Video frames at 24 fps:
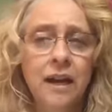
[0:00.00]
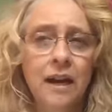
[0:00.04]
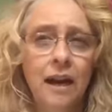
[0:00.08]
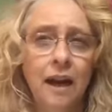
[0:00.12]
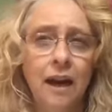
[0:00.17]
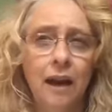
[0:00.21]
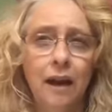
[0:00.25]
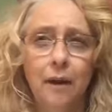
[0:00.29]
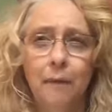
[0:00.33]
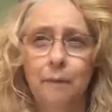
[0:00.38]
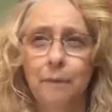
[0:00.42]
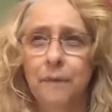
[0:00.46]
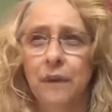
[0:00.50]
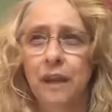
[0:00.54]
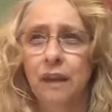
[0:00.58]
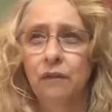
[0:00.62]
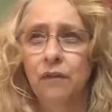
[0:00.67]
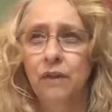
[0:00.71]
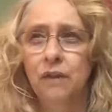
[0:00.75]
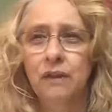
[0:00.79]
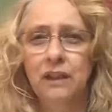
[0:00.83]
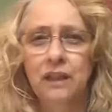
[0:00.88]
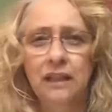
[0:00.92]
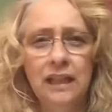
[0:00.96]
Um, if
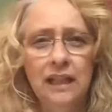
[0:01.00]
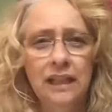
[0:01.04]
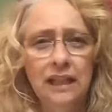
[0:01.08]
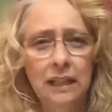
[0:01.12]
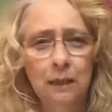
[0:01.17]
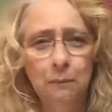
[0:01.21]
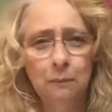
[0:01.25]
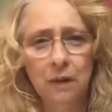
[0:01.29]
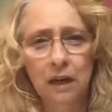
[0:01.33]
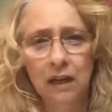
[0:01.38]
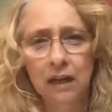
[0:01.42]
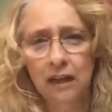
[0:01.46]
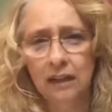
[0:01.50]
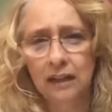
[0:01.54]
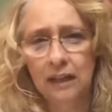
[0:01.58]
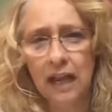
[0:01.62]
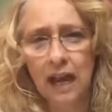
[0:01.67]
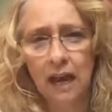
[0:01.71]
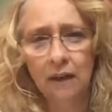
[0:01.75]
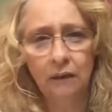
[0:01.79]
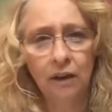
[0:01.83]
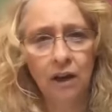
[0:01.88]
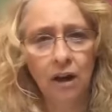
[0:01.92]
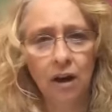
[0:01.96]
you see somebody that's
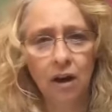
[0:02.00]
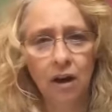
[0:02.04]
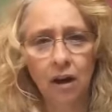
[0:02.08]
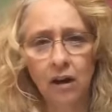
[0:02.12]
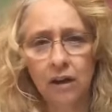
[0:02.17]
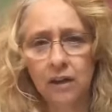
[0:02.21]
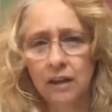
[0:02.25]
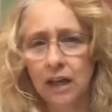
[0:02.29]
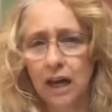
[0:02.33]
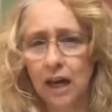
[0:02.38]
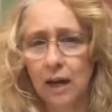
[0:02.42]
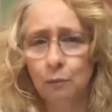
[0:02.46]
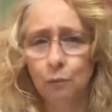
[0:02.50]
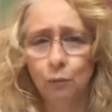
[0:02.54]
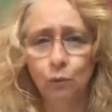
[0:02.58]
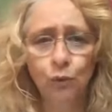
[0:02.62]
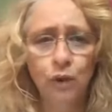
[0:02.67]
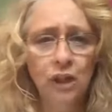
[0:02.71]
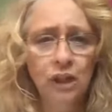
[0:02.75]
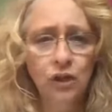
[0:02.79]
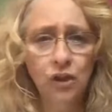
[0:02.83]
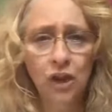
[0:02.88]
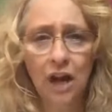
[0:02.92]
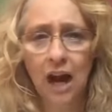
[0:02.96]
having a hard time,
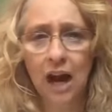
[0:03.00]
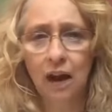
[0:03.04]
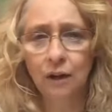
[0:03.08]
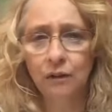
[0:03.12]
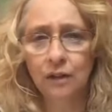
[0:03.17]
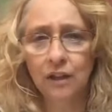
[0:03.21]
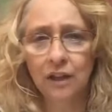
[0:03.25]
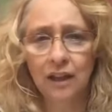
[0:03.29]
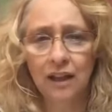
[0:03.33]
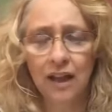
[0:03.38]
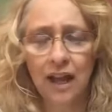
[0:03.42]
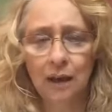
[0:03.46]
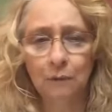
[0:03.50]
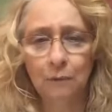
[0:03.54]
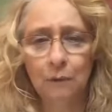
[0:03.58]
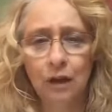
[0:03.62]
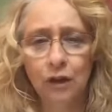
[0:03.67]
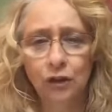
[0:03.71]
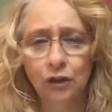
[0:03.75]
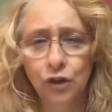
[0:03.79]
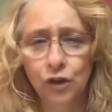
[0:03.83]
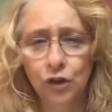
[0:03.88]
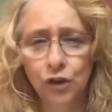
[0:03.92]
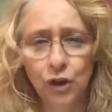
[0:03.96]
reach out to them
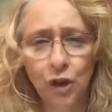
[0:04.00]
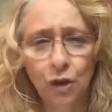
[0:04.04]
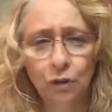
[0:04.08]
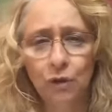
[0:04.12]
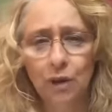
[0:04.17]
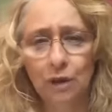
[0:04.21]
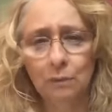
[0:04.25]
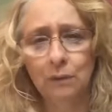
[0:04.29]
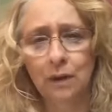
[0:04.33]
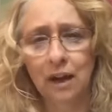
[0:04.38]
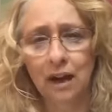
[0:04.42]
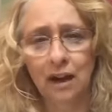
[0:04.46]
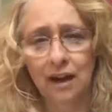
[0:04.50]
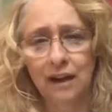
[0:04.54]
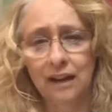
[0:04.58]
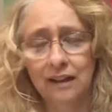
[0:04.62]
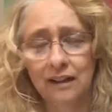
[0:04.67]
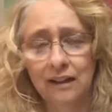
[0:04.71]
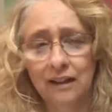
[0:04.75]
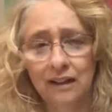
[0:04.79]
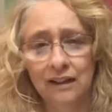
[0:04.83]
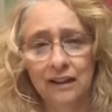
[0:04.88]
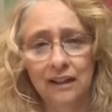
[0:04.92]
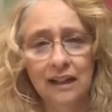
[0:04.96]
and show them
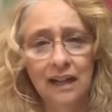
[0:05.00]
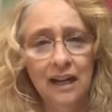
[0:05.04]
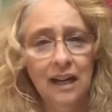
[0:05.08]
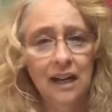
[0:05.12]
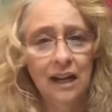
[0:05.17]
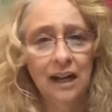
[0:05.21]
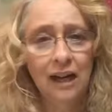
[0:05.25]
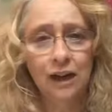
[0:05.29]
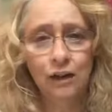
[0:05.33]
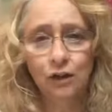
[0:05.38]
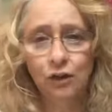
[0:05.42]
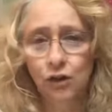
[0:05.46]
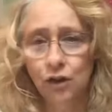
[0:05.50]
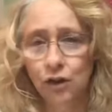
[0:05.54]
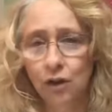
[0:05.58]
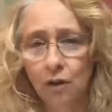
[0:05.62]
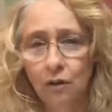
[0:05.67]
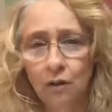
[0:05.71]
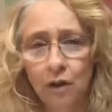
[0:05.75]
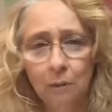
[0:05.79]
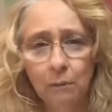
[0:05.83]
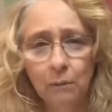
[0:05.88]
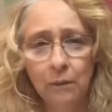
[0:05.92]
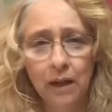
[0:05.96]
kindness and show
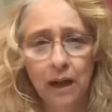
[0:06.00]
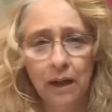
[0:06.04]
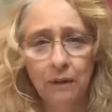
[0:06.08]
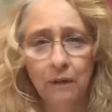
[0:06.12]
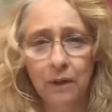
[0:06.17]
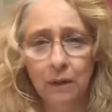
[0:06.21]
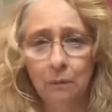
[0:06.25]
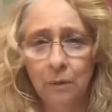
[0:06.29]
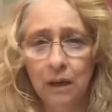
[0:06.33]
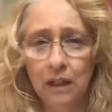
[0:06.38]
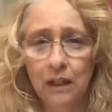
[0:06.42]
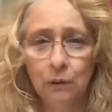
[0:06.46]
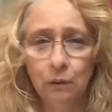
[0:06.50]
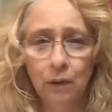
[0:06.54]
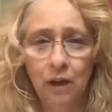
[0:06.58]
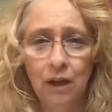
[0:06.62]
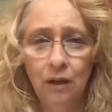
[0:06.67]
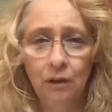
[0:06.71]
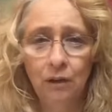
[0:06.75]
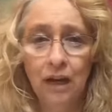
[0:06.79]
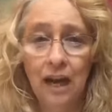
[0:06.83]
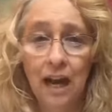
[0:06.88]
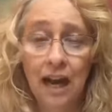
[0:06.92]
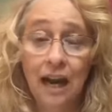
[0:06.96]
them love in the best way you
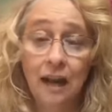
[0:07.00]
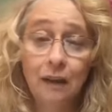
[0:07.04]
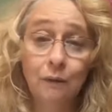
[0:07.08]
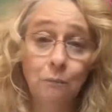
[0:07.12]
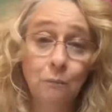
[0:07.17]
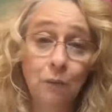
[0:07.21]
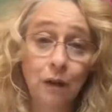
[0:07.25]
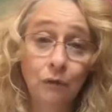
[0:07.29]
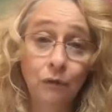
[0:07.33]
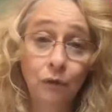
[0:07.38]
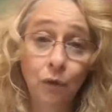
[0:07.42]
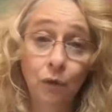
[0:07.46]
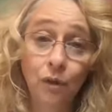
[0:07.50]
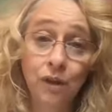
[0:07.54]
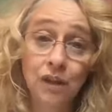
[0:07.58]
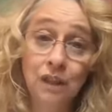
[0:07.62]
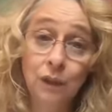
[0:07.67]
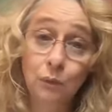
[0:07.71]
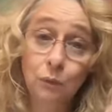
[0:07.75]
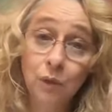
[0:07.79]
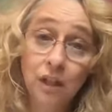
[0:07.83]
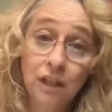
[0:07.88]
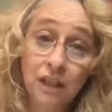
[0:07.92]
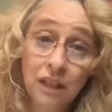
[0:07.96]
can. But of course,
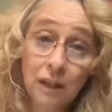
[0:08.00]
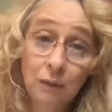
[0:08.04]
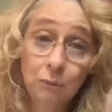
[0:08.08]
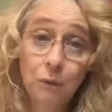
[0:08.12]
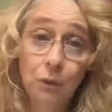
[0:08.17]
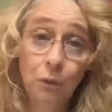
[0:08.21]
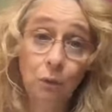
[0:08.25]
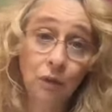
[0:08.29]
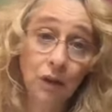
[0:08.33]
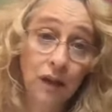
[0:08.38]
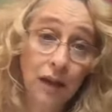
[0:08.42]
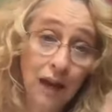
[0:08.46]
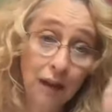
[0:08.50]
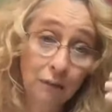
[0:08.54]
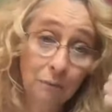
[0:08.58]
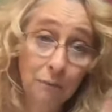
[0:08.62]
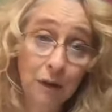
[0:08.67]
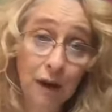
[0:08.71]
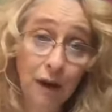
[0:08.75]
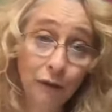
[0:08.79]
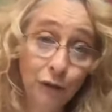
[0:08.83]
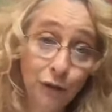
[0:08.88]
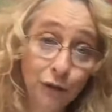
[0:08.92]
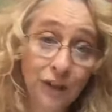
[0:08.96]
in wisdom, you want to have
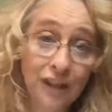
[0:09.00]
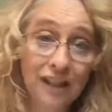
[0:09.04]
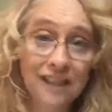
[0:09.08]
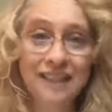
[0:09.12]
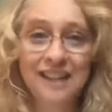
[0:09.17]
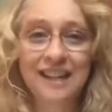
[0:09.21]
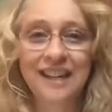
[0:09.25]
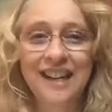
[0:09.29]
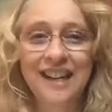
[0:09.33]
boundaries.